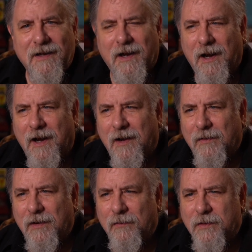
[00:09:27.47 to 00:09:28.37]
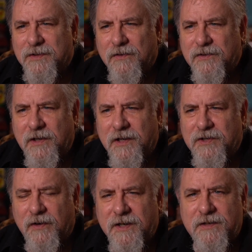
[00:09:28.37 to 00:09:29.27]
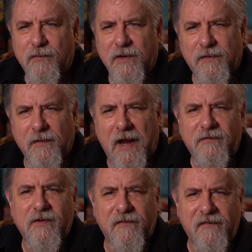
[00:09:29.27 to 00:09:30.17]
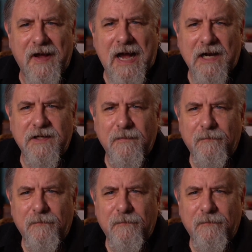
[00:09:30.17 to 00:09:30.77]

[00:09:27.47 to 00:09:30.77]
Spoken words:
We're so entrenched with after the fact.